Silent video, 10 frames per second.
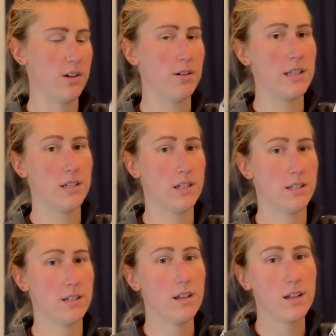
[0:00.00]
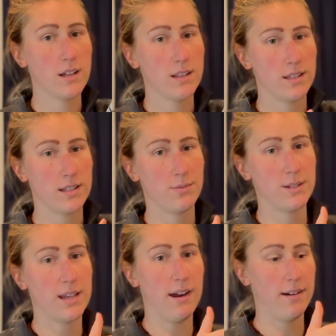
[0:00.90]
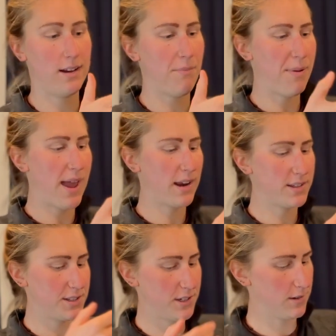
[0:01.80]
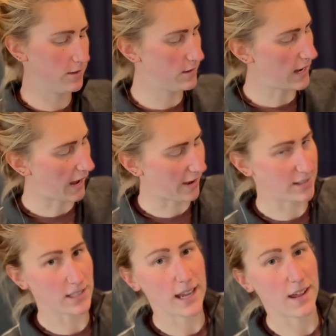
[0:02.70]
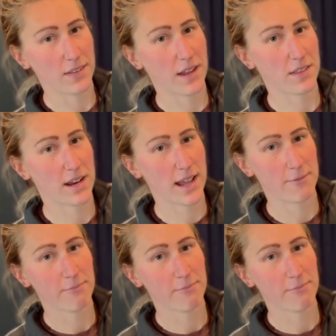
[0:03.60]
It's just, this was currently packed to take into town the other day.